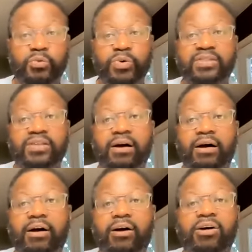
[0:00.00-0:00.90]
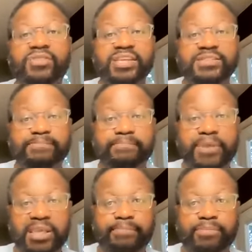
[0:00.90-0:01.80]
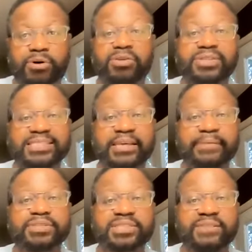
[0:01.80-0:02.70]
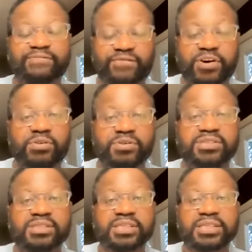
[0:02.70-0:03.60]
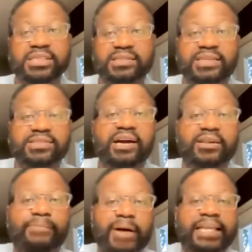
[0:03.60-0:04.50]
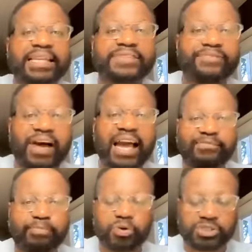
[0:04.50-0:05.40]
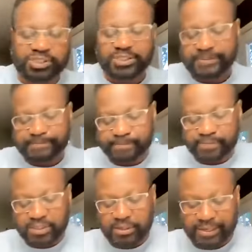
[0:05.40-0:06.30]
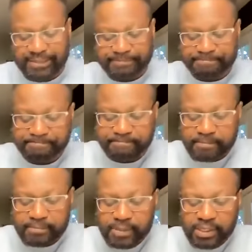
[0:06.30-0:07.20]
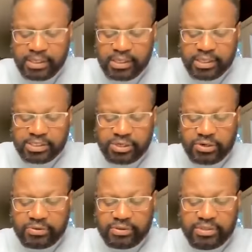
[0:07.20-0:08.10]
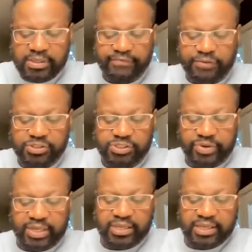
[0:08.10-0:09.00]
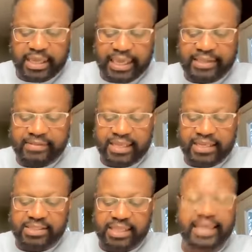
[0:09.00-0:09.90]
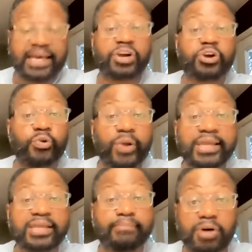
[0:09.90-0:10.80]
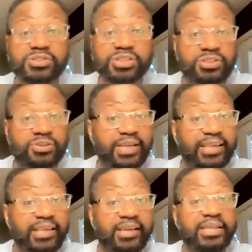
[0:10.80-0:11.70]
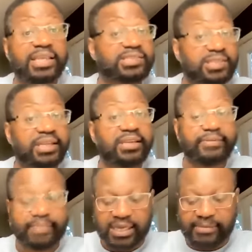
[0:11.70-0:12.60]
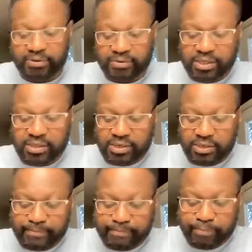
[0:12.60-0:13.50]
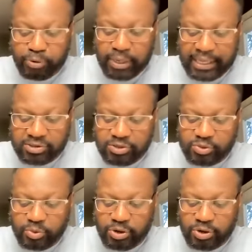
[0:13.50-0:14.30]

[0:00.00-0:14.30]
with all these people, all these impotent folks that's occupying these five porches. All right. So in verse three, in these lay a great multitude. Again, in studying the Bible, pull out those